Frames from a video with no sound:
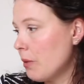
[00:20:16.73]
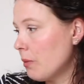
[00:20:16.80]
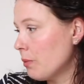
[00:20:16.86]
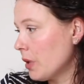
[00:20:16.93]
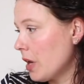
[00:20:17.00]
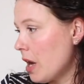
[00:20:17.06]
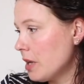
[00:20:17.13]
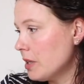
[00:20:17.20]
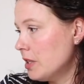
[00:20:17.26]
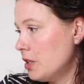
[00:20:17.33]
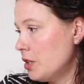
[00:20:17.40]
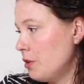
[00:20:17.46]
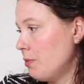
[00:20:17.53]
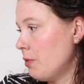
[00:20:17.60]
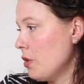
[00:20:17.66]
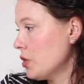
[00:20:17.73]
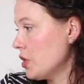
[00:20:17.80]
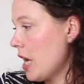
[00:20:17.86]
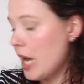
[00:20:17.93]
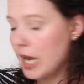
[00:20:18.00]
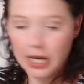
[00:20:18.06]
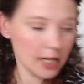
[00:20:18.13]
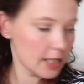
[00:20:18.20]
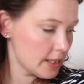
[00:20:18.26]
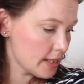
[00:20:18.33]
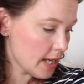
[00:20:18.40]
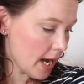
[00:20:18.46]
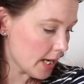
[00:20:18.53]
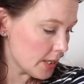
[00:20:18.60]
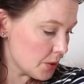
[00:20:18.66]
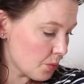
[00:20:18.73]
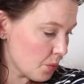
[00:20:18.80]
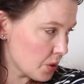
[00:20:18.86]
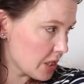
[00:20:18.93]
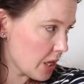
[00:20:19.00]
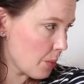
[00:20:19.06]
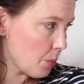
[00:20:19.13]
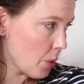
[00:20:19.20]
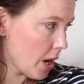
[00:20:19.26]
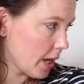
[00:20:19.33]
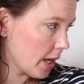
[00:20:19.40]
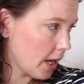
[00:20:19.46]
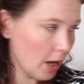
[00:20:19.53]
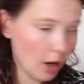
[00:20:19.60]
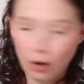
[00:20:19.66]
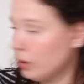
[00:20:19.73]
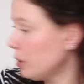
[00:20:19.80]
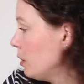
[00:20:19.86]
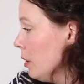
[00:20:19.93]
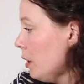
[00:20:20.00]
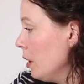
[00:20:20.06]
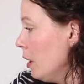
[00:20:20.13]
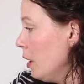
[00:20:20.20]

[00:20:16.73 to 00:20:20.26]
regards to projects and what I'm working on.